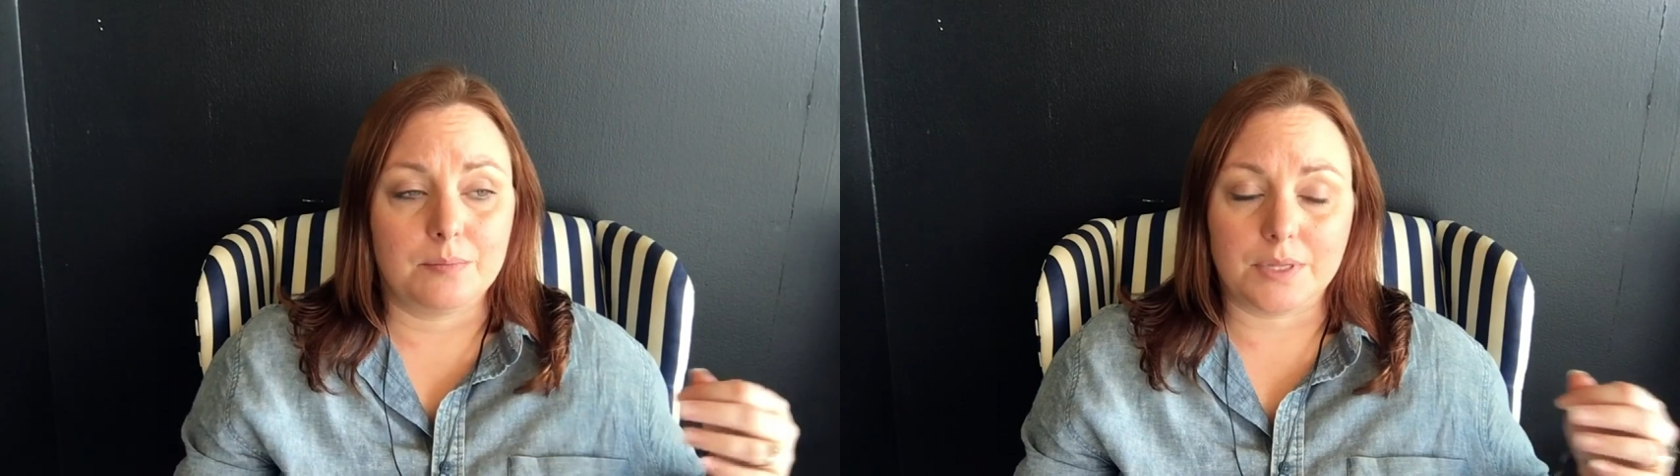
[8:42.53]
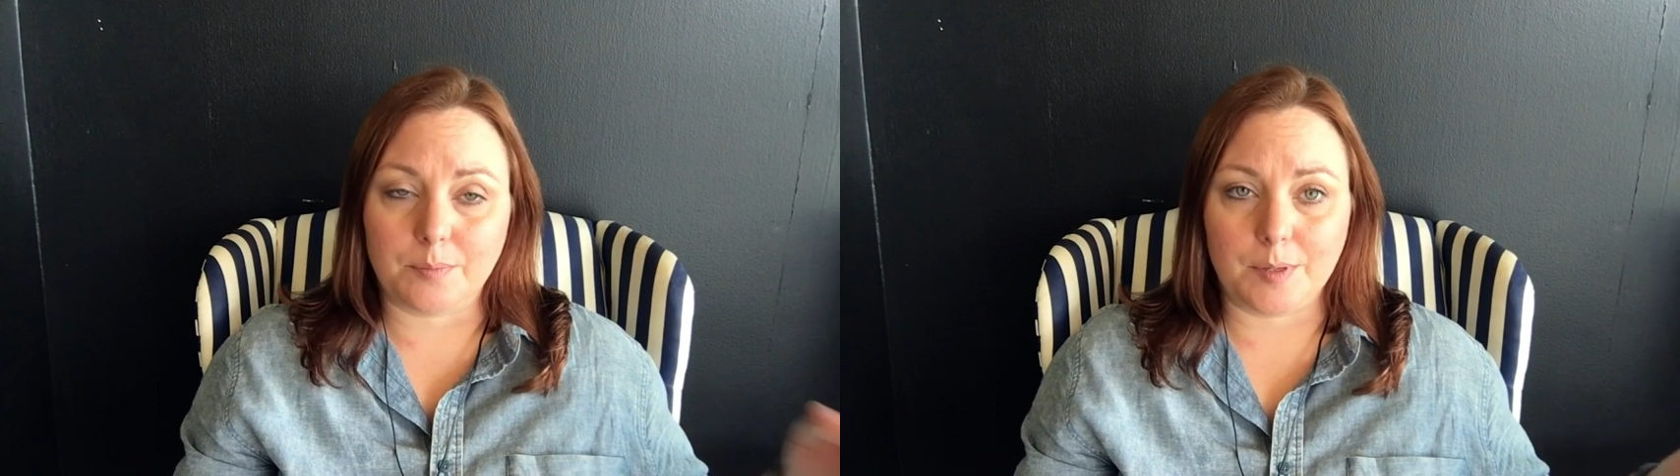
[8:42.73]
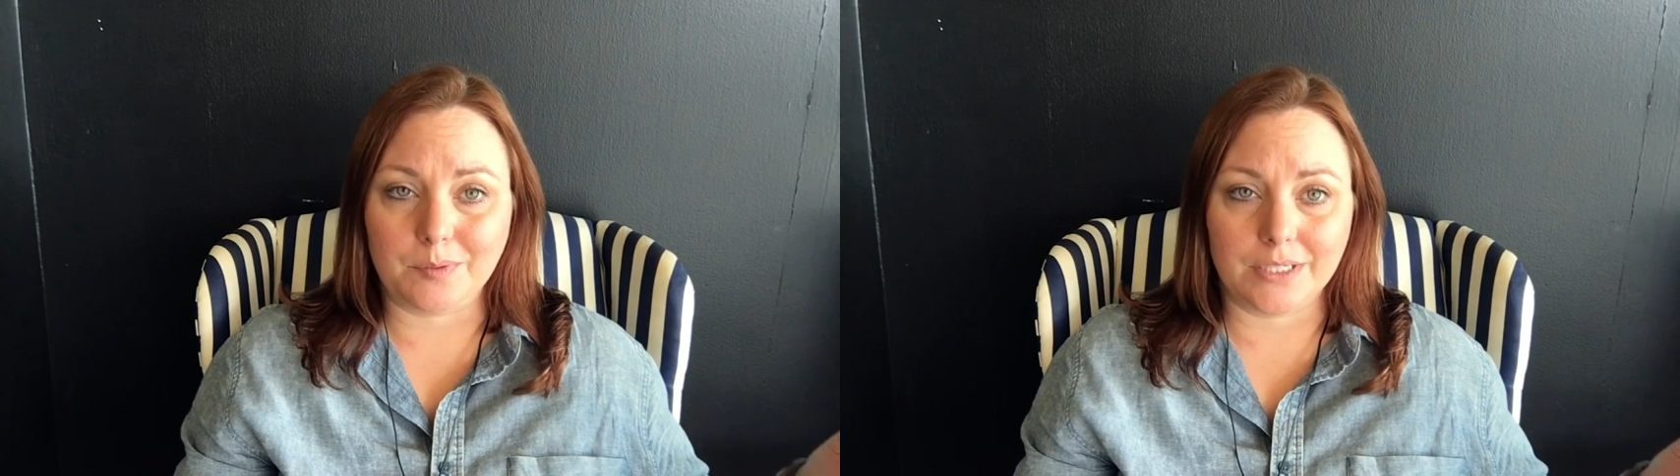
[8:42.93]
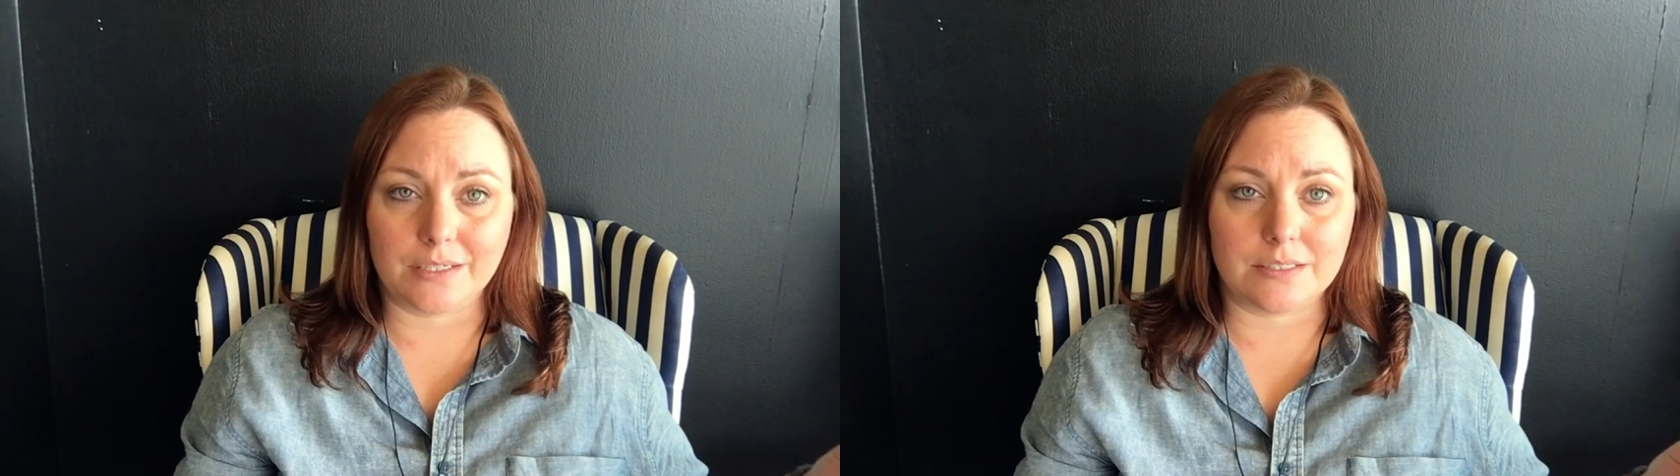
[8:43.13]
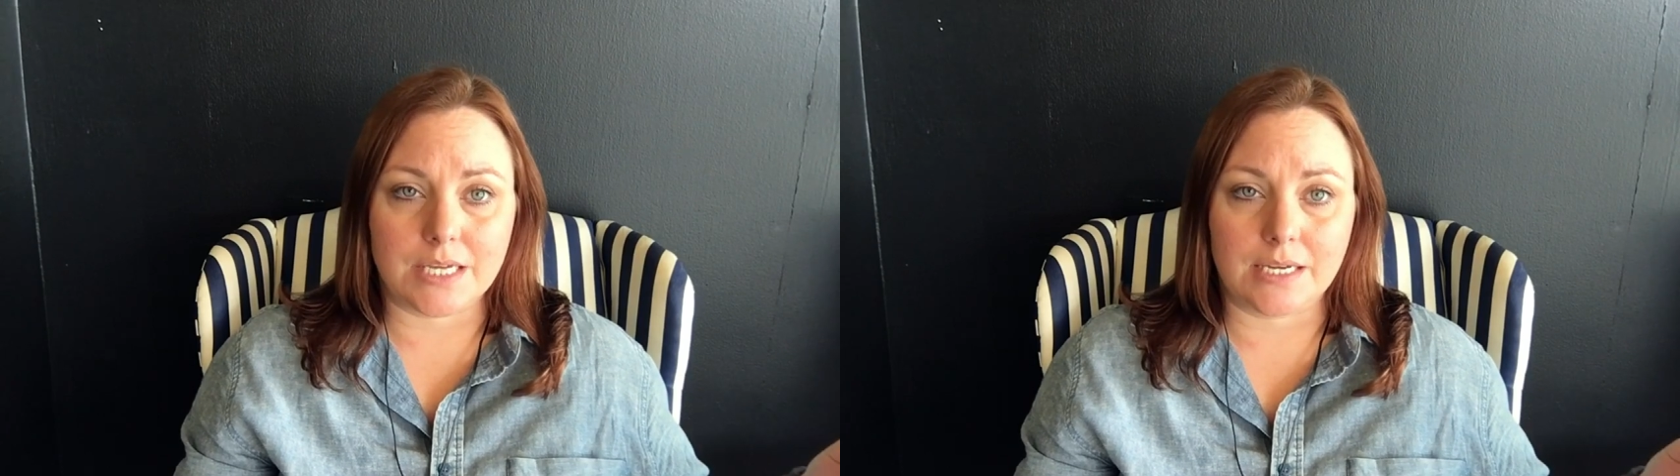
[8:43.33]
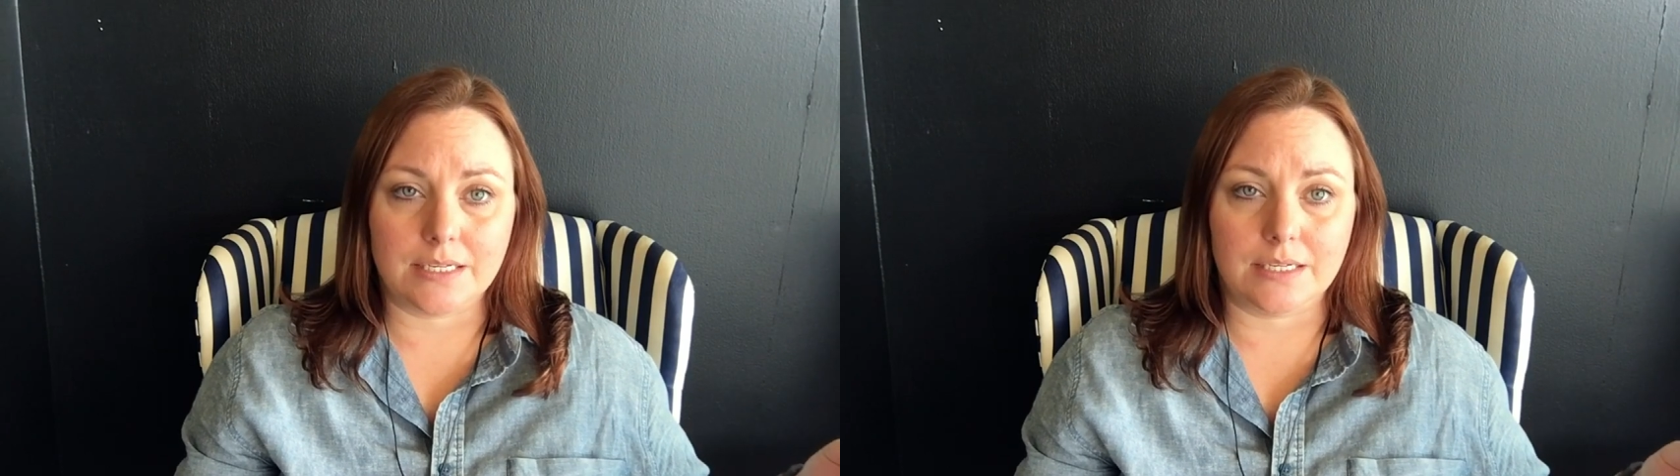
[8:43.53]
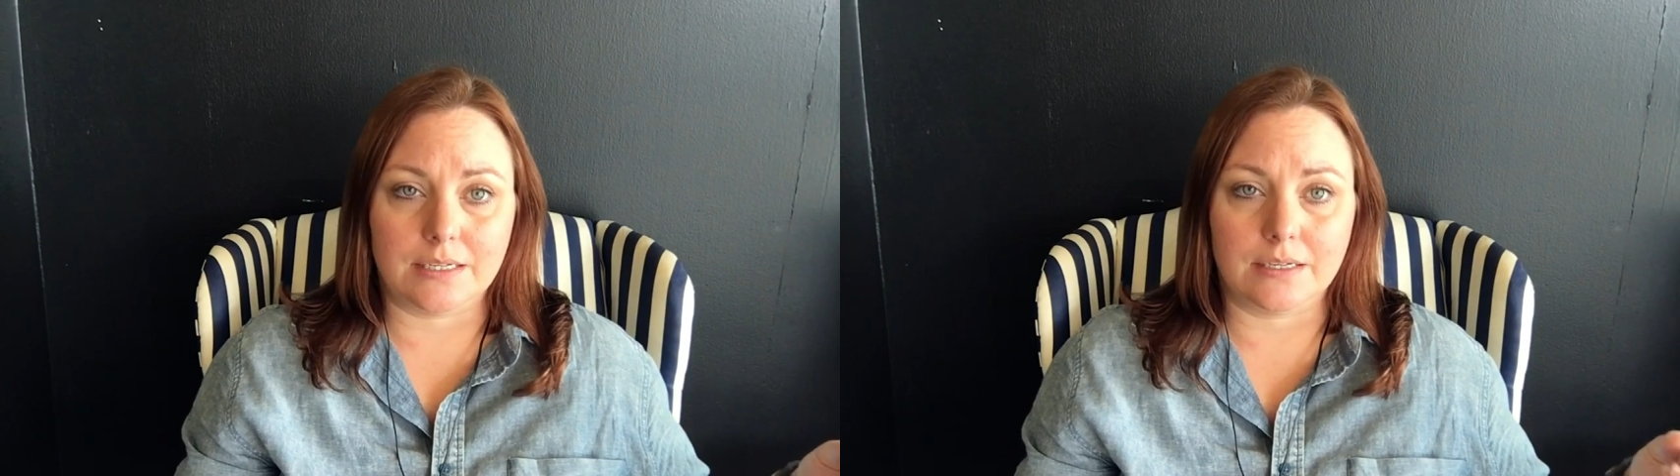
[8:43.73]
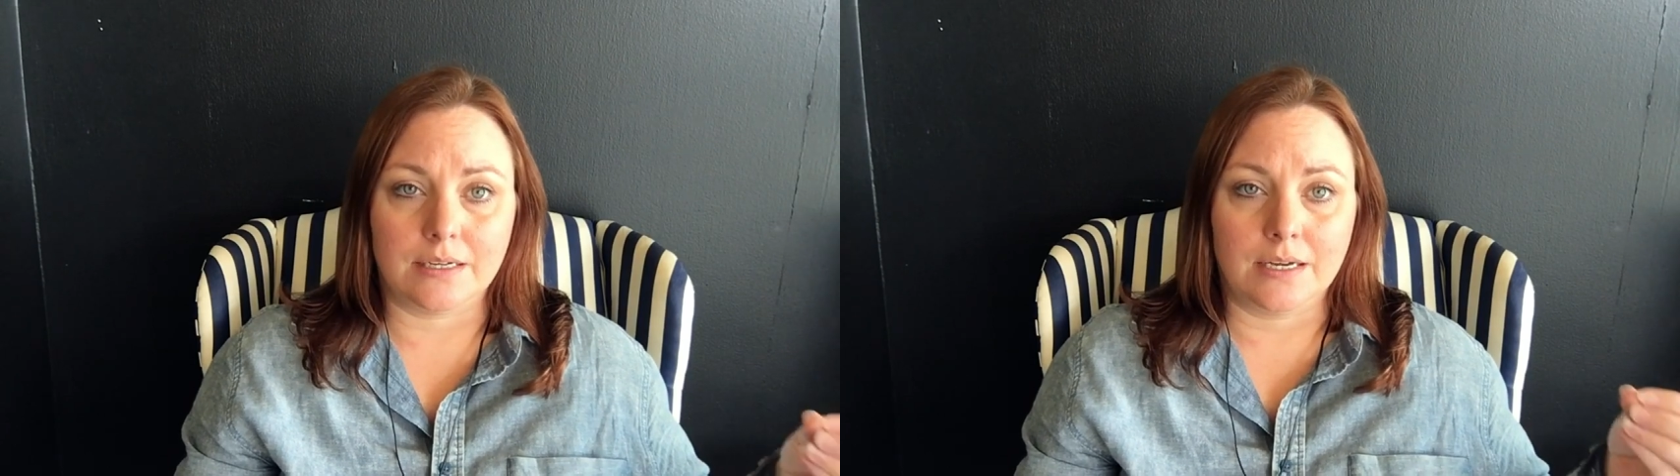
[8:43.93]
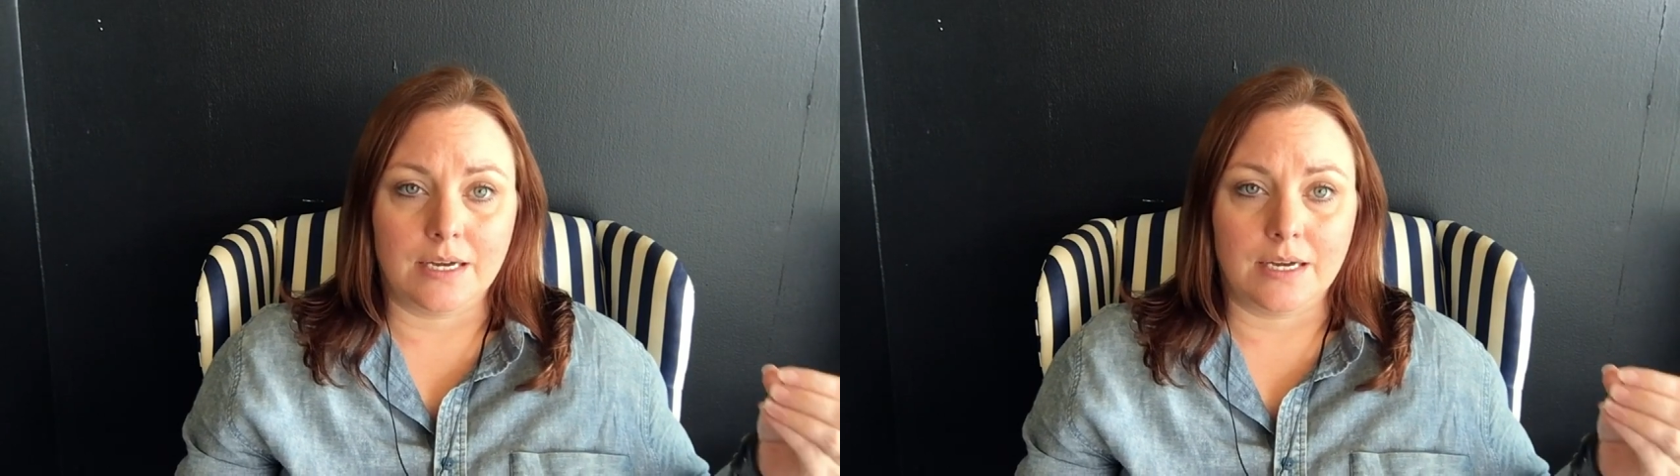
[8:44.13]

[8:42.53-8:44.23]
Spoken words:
But the people in Kentucky